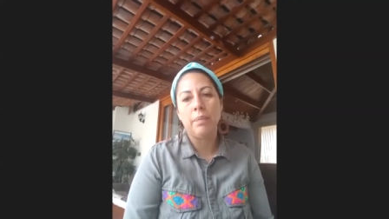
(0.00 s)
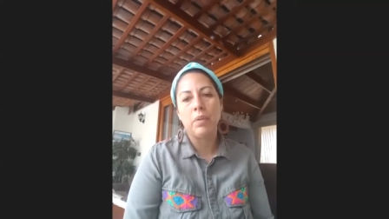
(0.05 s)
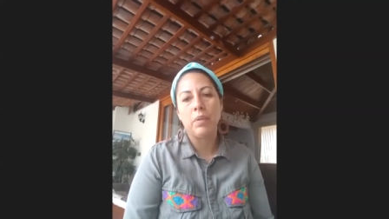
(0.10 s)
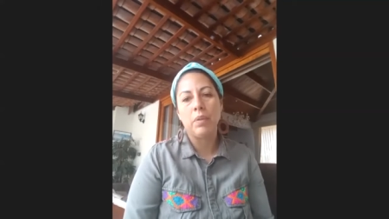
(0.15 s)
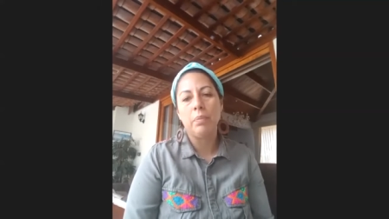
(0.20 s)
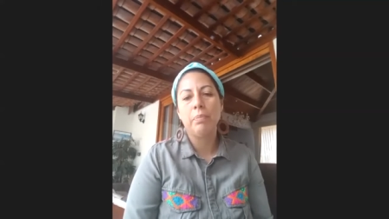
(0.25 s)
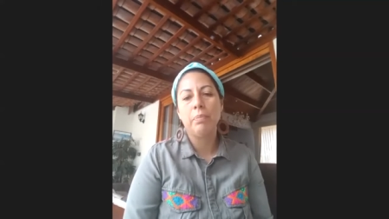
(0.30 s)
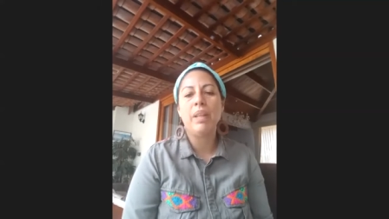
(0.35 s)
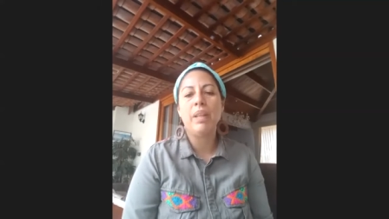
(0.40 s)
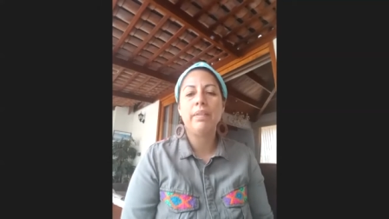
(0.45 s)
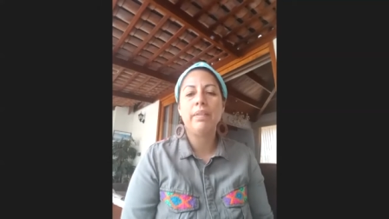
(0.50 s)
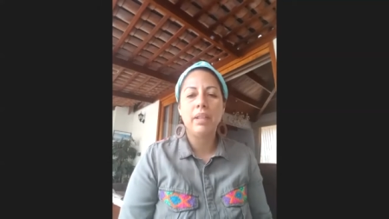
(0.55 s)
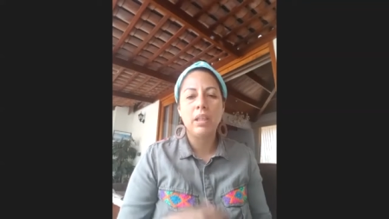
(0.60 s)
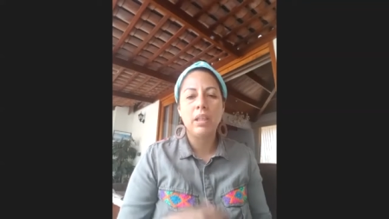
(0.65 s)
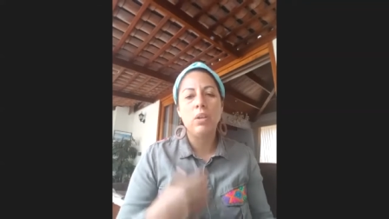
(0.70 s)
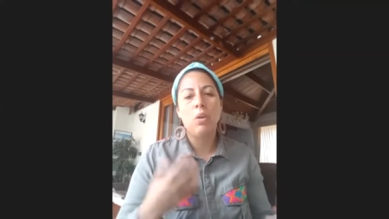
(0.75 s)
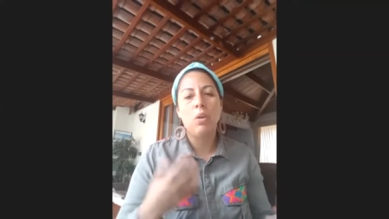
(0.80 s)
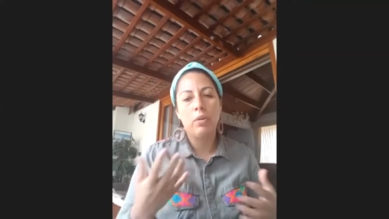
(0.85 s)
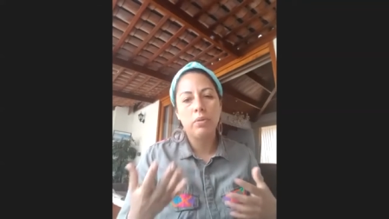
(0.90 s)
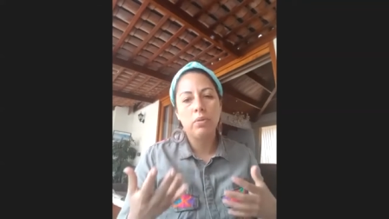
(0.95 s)

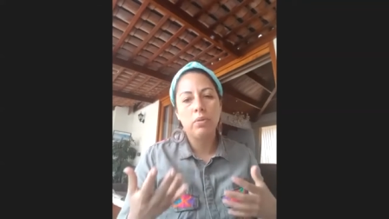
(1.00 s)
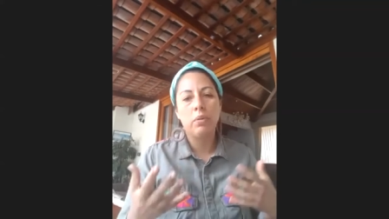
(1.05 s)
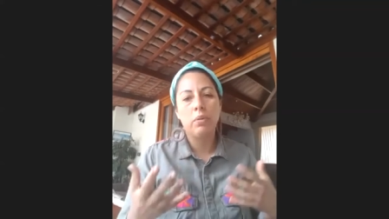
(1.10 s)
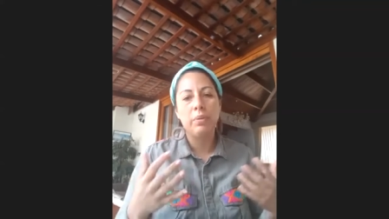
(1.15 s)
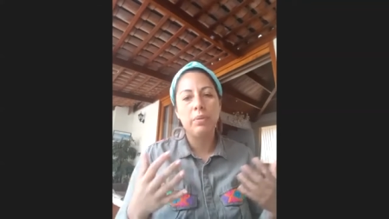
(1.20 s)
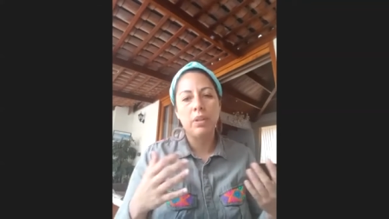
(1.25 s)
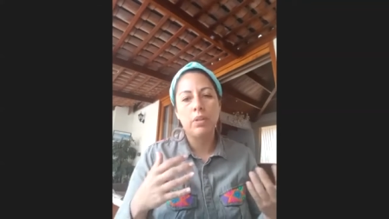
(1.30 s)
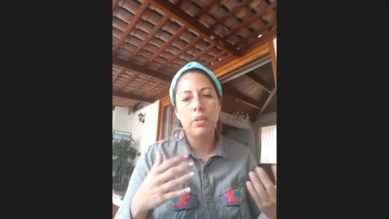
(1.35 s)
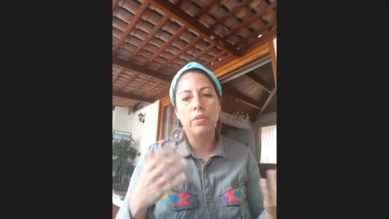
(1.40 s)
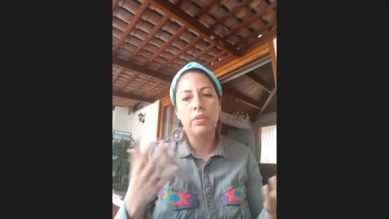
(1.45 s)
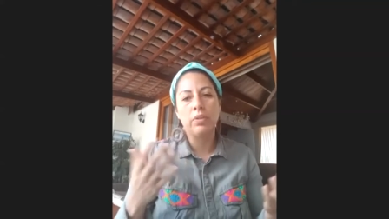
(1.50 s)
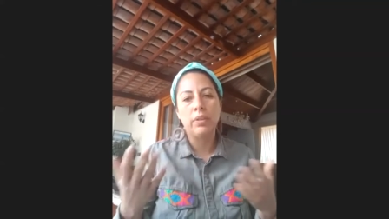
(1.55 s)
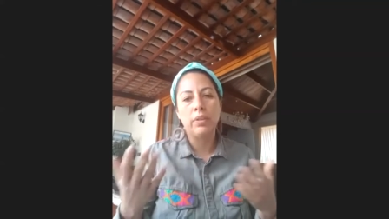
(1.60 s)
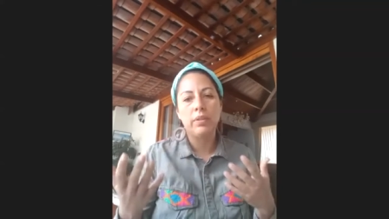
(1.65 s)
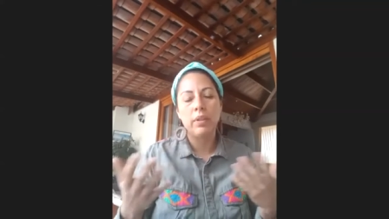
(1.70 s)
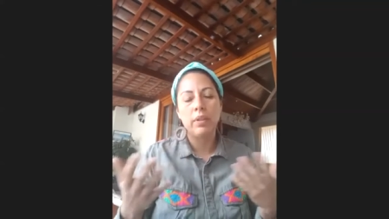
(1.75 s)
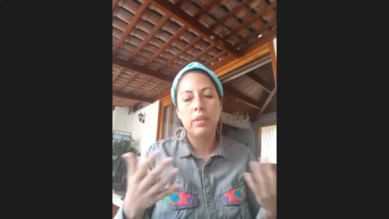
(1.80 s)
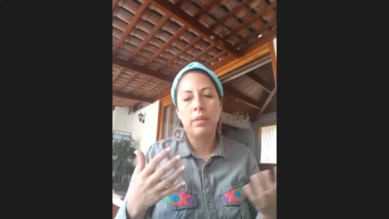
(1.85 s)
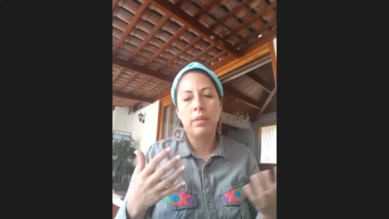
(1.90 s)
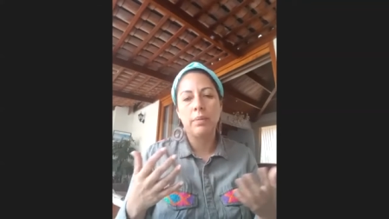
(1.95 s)
Basically also because it's
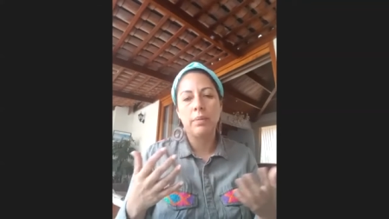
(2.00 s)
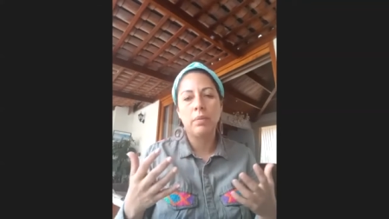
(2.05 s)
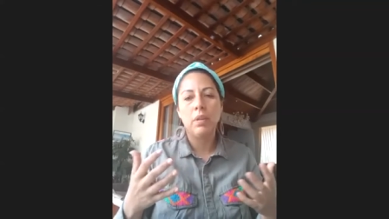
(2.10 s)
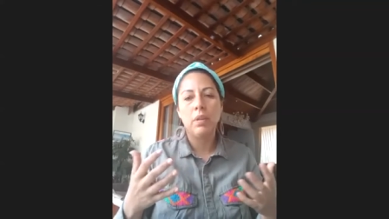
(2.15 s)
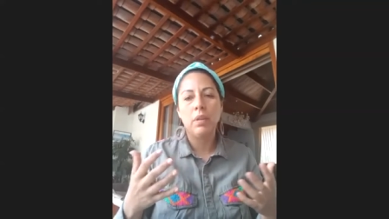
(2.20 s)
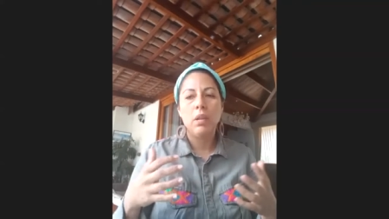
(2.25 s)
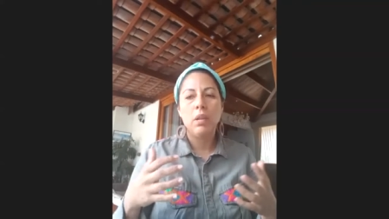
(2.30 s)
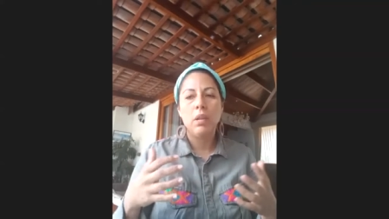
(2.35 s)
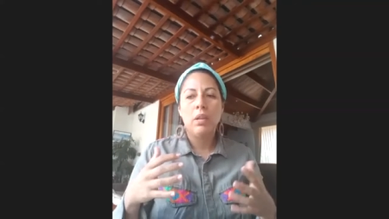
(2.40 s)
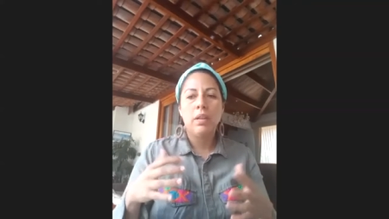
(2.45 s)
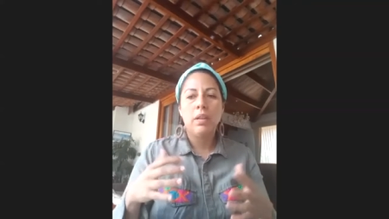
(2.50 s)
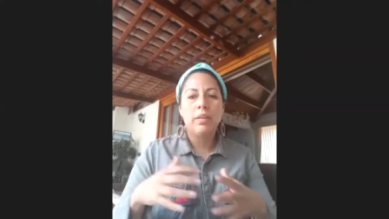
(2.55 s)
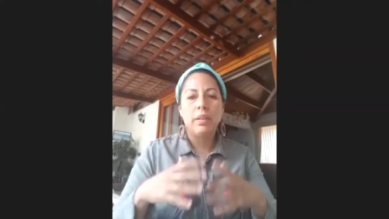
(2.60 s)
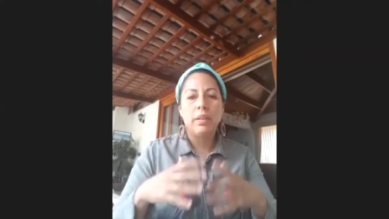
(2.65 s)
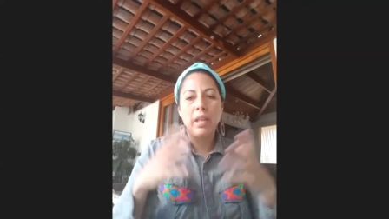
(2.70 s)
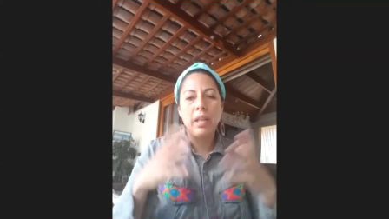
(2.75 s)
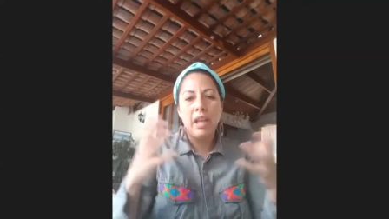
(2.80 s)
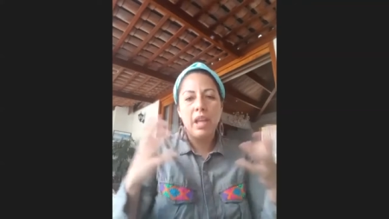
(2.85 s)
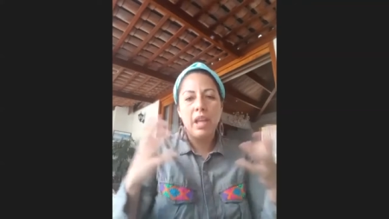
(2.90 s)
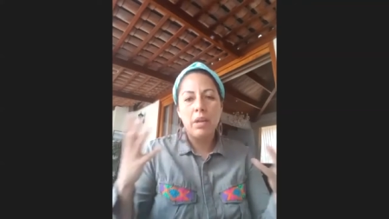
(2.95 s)
an
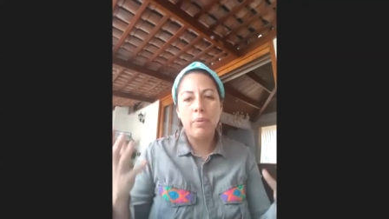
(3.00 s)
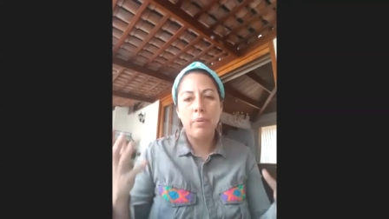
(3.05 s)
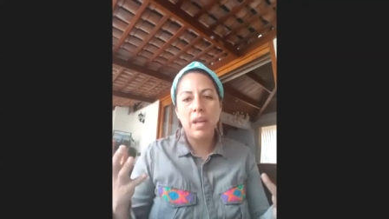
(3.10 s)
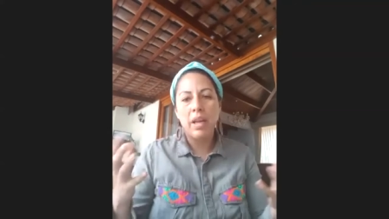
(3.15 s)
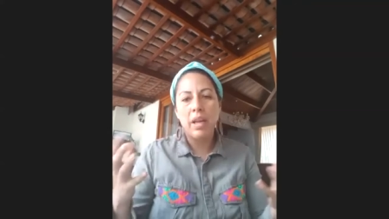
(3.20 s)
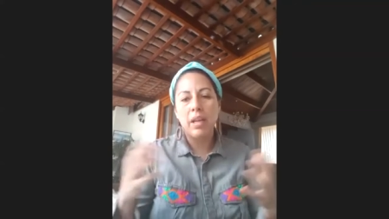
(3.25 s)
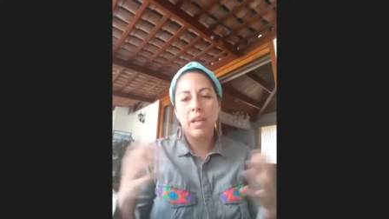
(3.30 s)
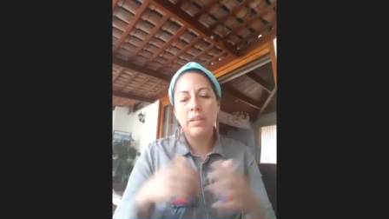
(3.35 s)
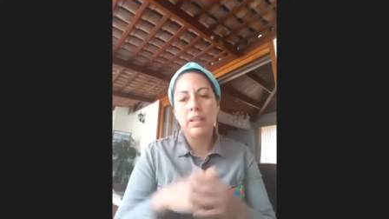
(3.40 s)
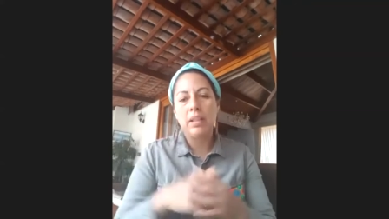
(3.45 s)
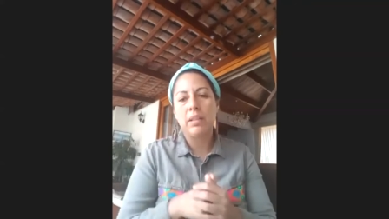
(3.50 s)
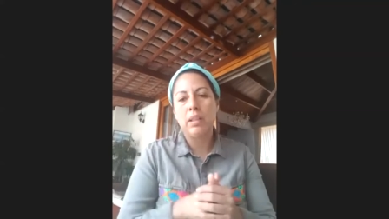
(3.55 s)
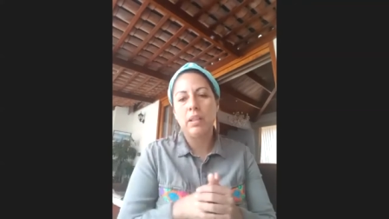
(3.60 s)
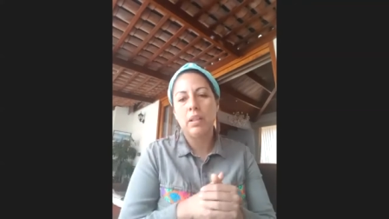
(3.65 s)
area that